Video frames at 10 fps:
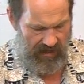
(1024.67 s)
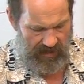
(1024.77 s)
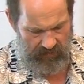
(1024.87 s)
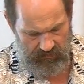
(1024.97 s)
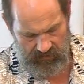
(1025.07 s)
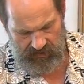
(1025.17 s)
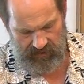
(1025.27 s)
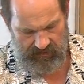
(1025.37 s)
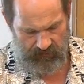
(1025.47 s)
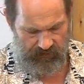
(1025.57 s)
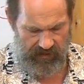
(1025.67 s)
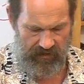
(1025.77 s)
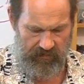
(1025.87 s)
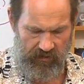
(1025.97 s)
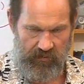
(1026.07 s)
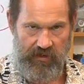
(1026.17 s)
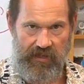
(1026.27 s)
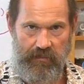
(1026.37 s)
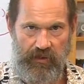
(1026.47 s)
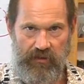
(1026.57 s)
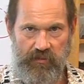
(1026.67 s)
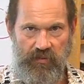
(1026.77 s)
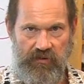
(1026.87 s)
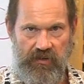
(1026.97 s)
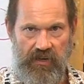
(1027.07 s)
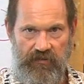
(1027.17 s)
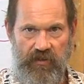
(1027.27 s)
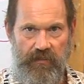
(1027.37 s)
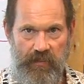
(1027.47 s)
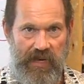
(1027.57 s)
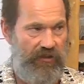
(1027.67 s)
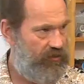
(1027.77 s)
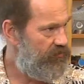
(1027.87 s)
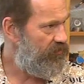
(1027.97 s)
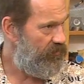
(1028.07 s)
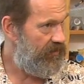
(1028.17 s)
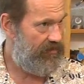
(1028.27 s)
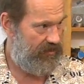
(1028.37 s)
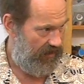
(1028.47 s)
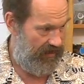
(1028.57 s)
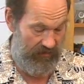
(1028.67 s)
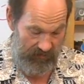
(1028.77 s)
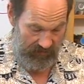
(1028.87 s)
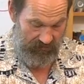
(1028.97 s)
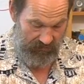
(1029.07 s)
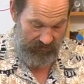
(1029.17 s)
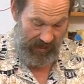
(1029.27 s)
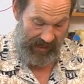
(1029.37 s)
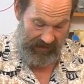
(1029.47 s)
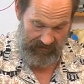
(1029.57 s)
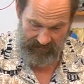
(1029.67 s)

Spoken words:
And oh look, here's a failure mode. One of the balls broke off. Make sure in the real design you don't do that.